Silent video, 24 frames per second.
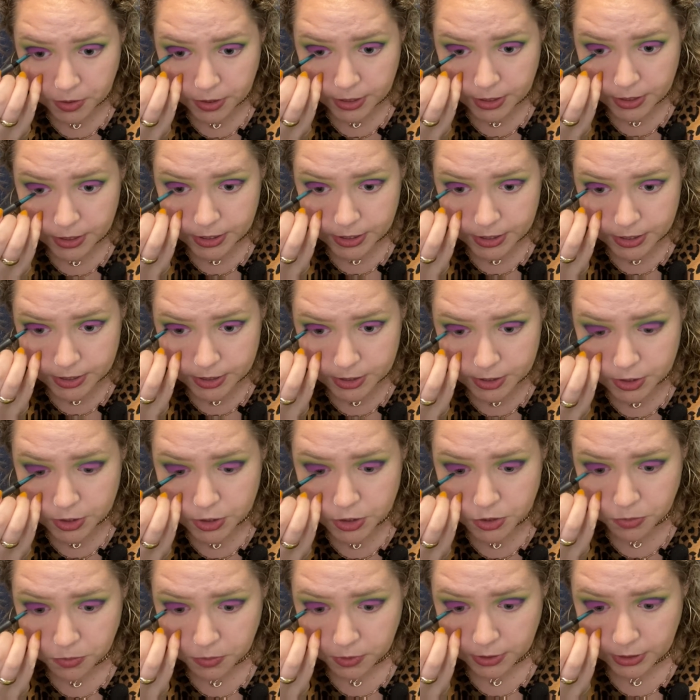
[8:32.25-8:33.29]
is
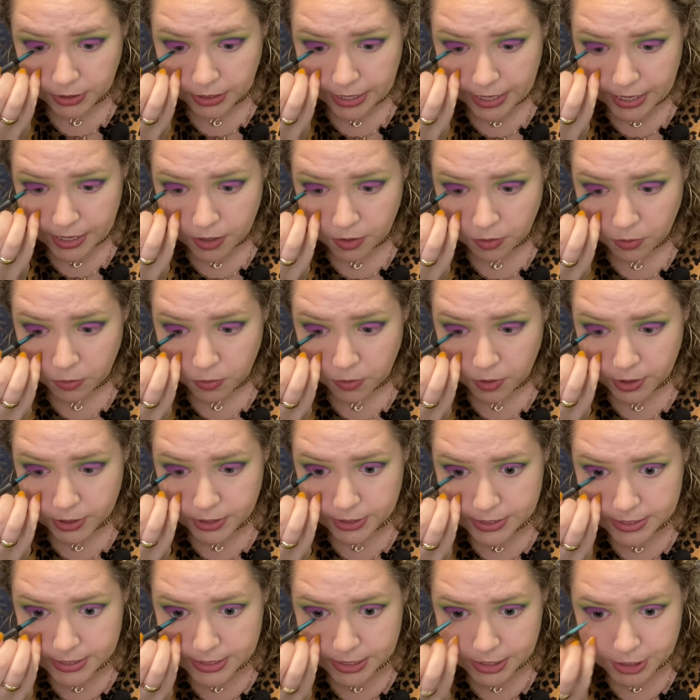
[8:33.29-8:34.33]
to allow
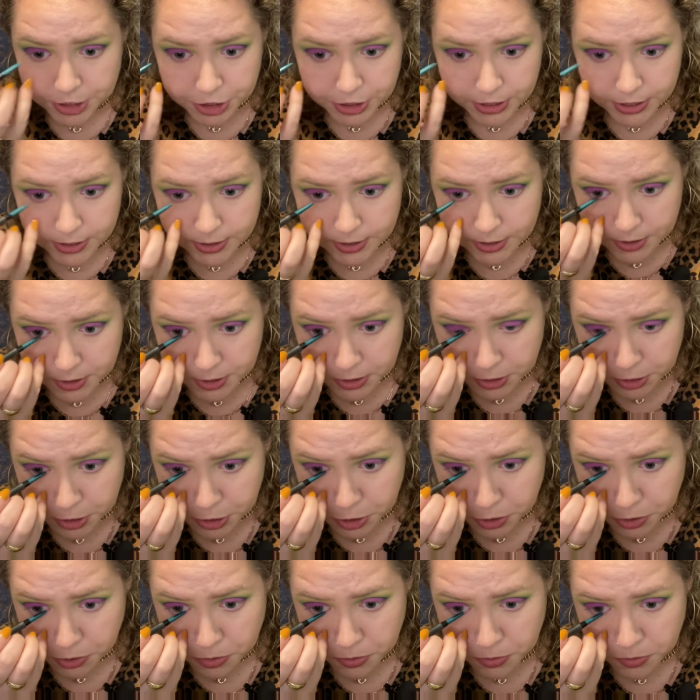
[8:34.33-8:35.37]
organizations to
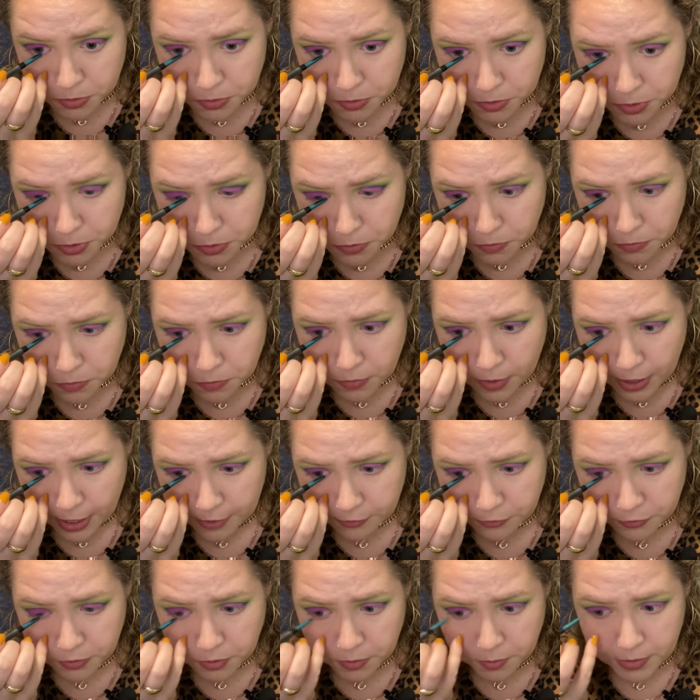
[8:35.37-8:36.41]
use
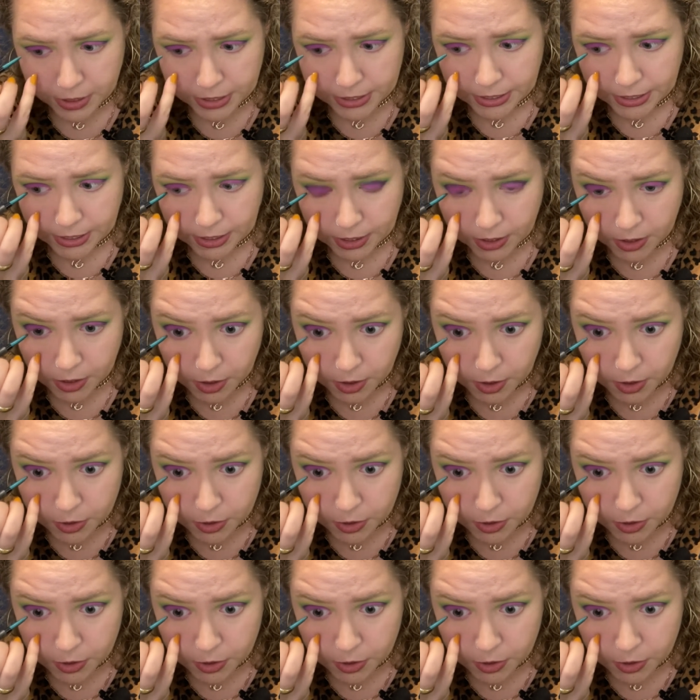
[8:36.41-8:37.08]
raffle money